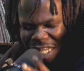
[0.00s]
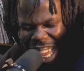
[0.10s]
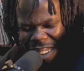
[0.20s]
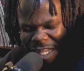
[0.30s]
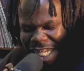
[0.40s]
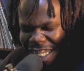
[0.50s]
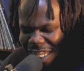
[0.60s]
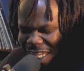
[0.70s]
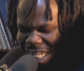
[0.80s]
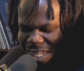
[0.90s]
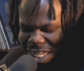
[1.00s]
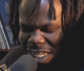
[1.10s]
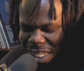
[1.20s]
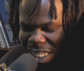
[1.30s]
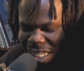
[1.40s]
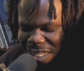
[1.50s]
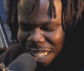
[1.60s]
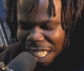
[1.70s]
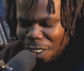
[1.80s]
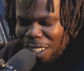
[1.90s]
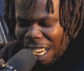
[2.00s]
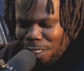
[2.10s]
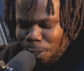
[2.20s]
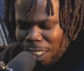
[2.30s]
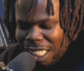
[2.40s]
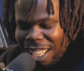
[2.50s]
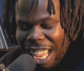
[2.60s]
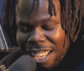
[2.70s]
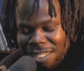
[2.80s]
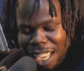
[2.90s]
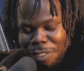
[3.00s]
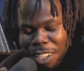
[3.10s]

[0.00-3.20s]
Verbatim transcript: But I'd be in the 30s. You know, 30s is like a nice working class type